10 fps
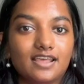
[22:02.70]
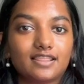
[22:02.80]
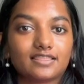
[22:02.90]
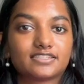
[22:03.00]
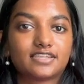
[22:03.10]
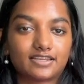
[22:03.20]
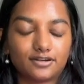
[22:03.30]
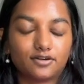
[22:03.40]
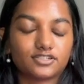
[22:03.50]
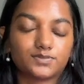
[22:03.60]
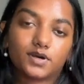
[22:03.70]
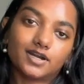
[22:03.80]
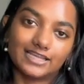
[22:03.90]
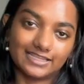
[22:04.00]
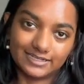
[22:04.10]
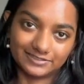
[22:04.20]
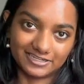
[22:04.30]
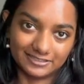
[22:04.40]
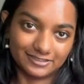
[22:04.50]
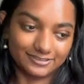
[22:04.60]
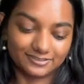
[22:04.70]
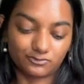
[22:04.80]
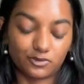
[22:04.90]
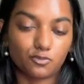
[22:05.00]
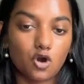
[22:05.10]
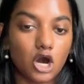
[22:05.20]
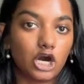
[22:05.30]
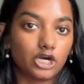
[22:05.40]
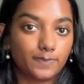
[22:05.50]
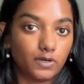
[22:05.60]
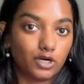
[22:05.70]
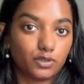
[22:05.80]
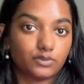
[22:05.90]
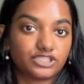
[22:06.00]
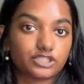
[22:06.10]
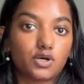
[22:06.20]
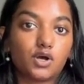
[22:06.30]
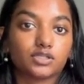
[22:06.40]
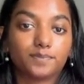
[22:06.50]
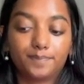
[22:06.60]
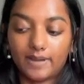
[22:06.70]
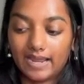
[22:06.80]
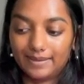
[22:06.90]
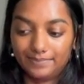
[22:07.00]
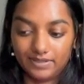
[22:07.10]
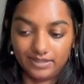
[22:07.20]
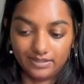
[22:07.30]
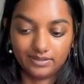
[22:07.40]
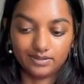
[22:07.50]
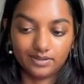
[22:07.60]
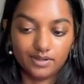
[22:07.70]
the second hardest part I lied. Okay, there's one more hard part, which is called piping.